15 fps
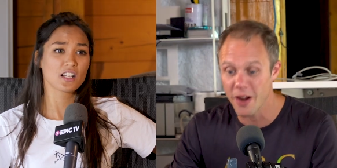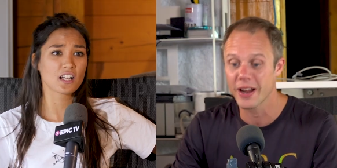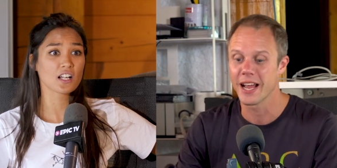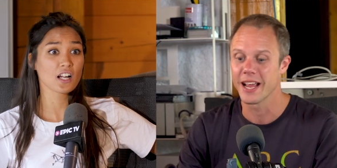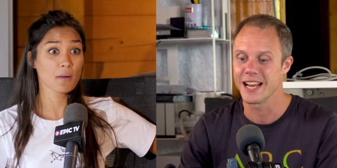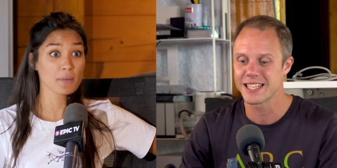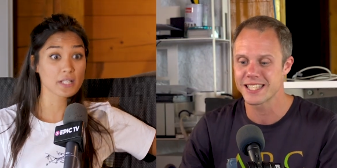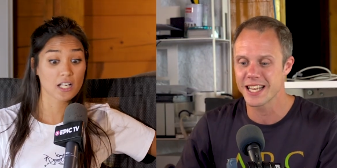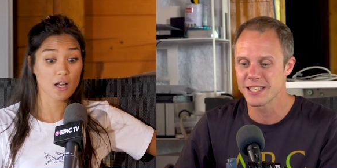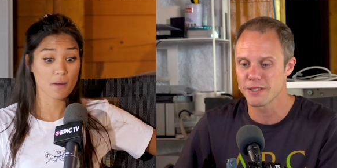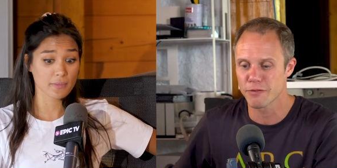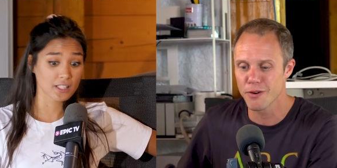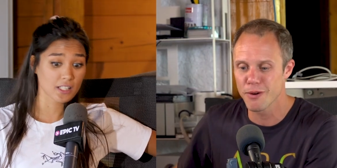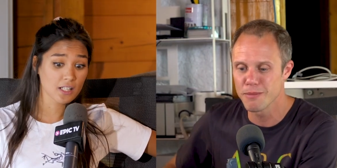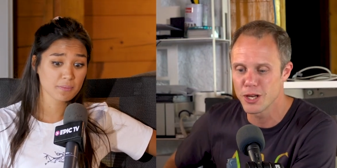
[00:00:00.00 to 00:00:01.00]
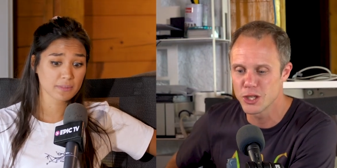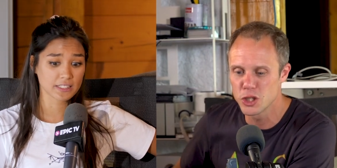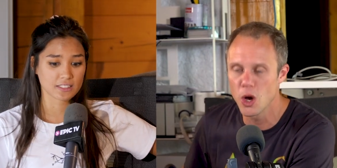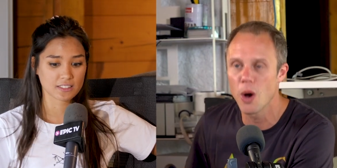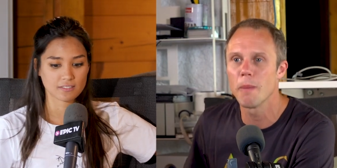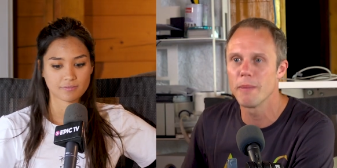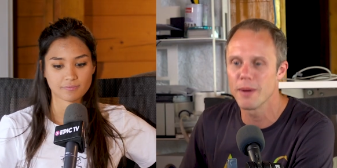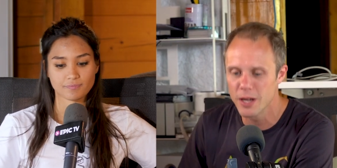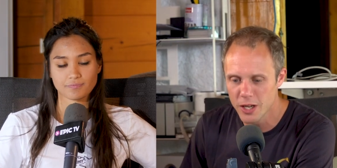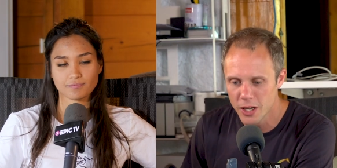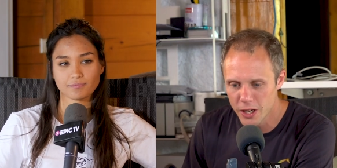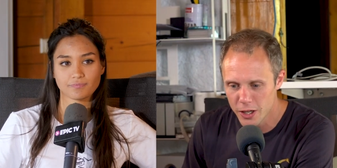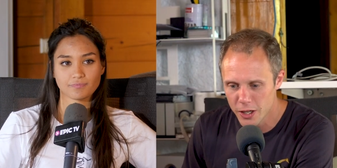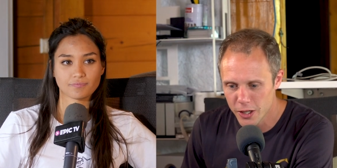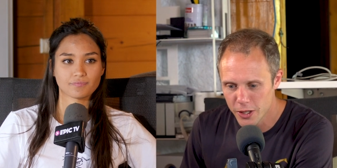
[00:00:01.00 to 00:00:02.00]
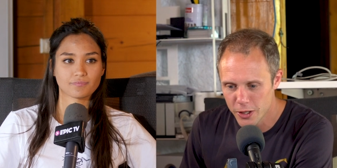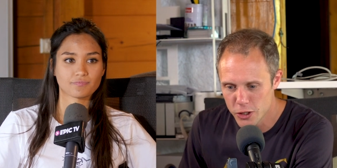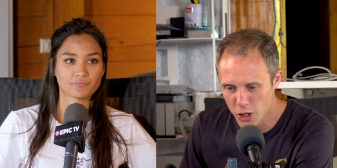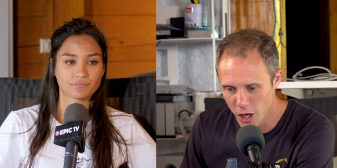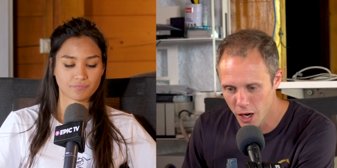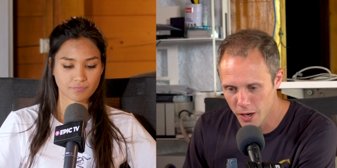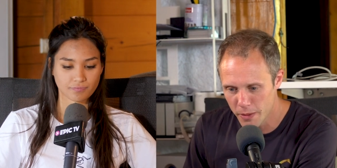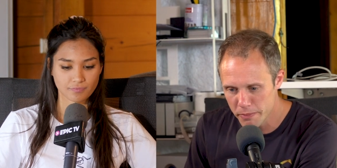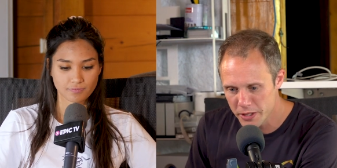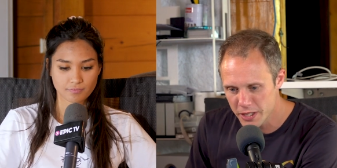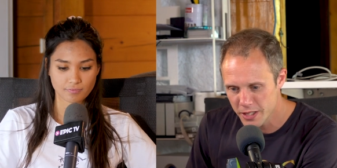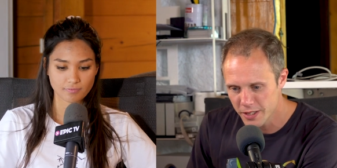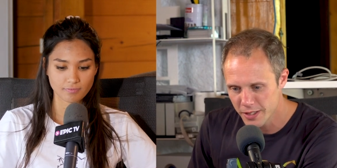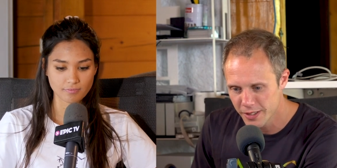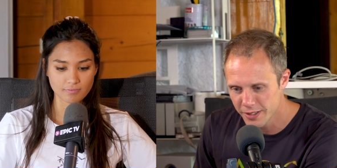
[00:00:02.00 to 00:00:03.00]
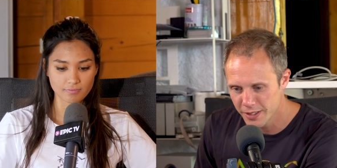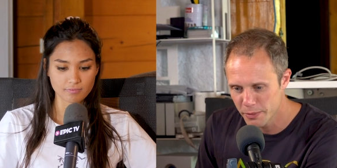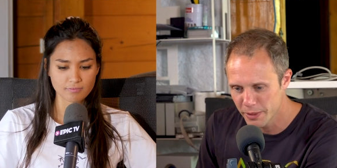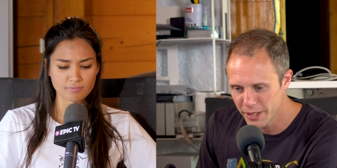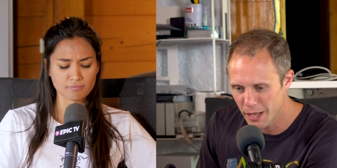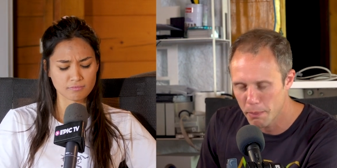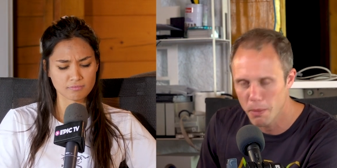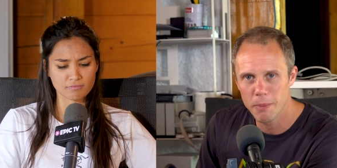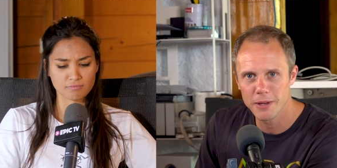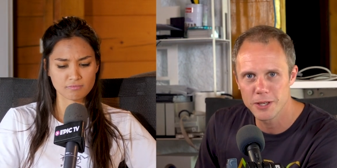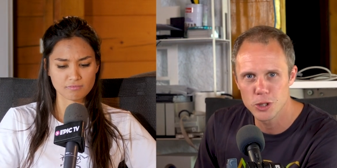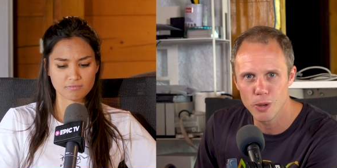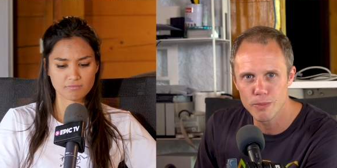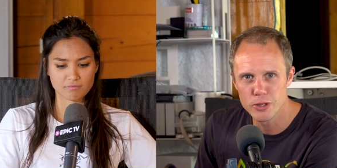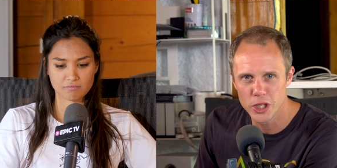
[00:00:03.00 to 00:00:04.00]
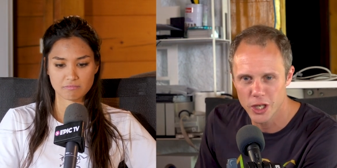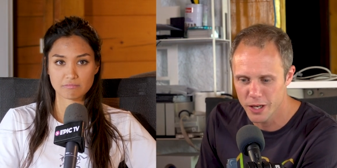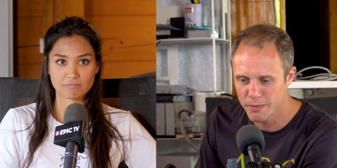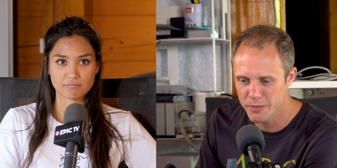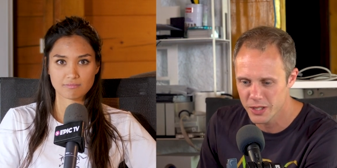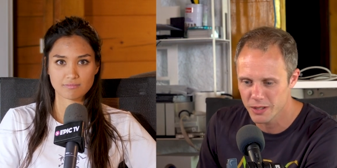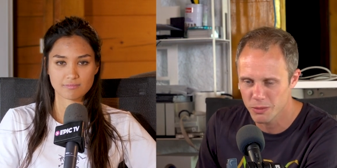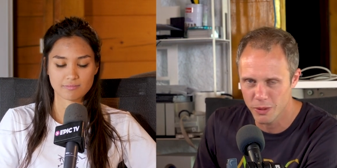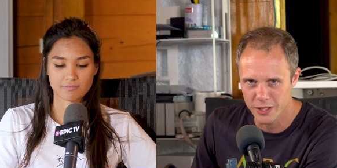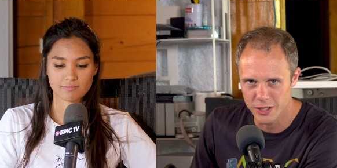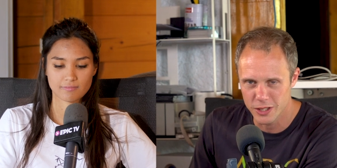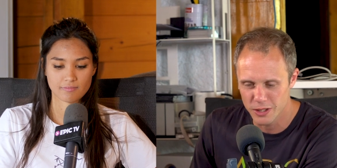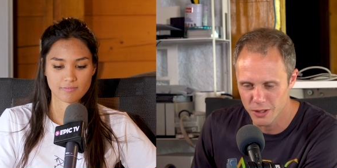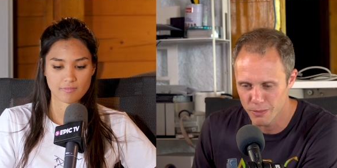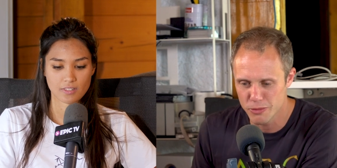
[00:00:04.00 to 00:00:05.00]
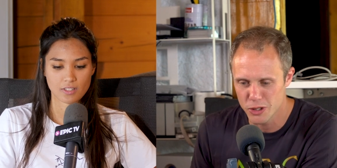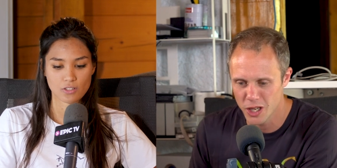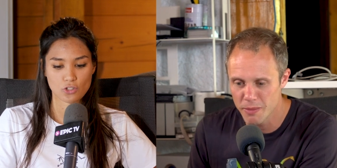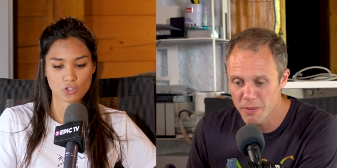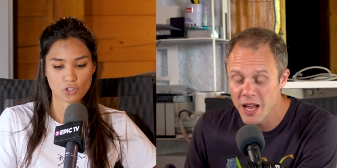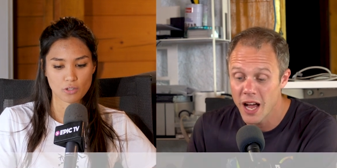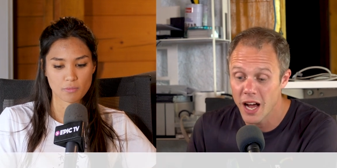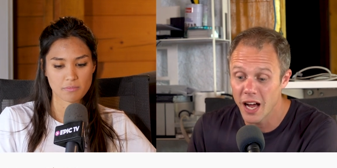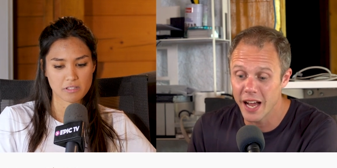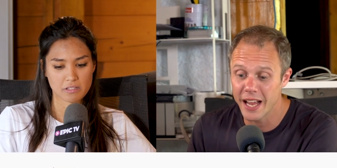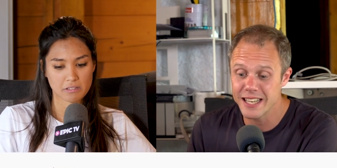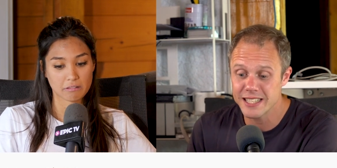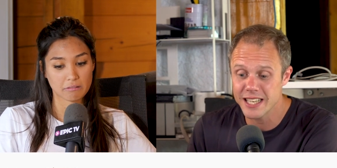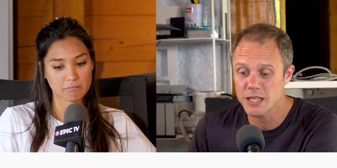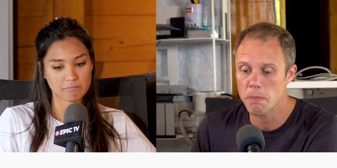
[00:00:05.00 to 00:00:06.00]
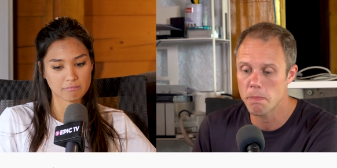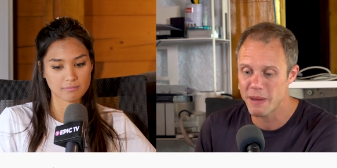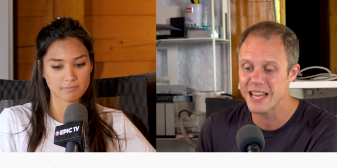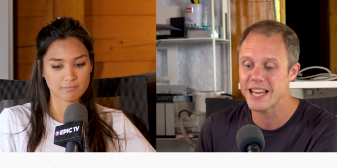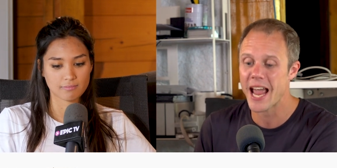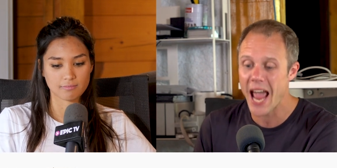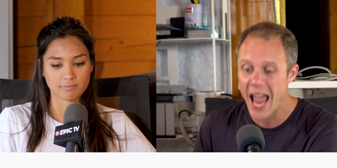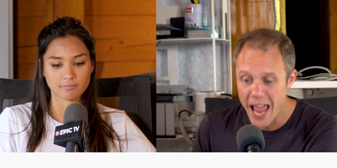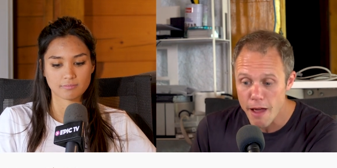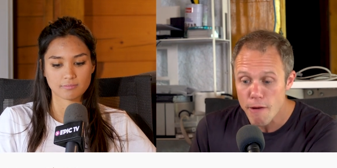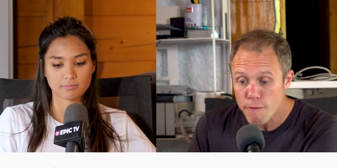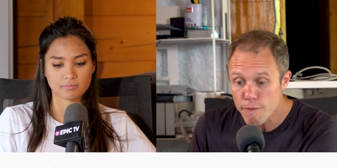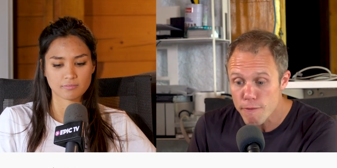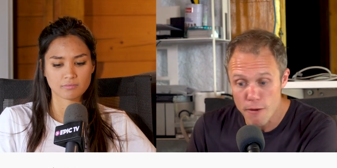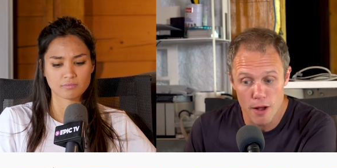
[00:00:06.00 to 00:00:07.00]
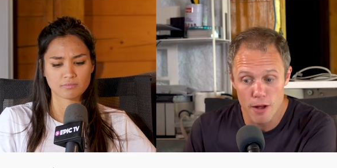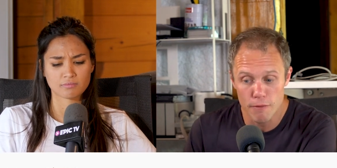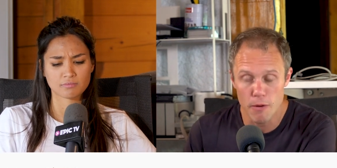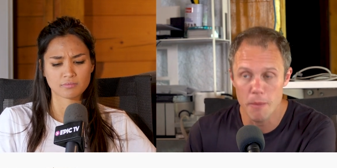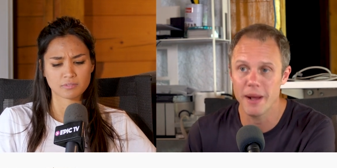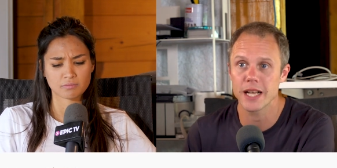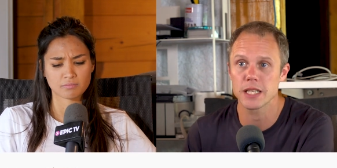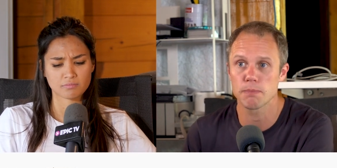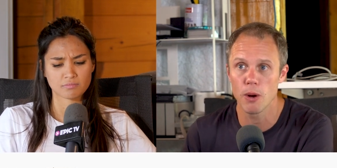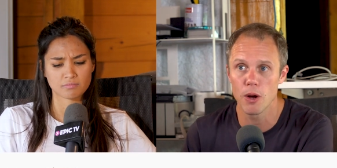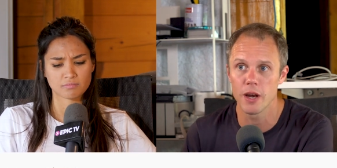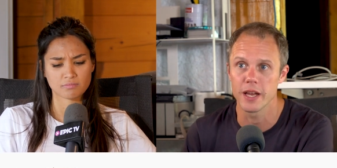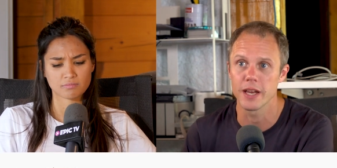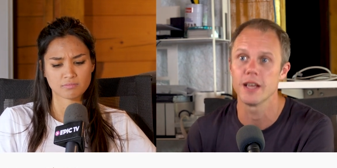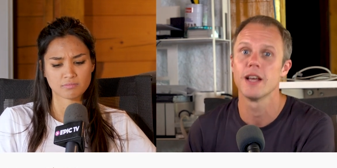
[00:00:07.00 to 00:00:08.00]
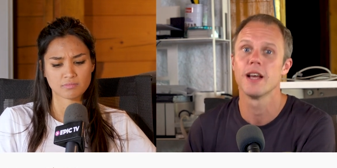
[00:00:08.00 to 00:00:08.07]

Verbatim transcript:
Speaker 1: Okay, it oh says from Zom Germs. Didn't read that properly. Zom germs. What is a zom germ? Germs? Uh, it says big F for Matt pulley.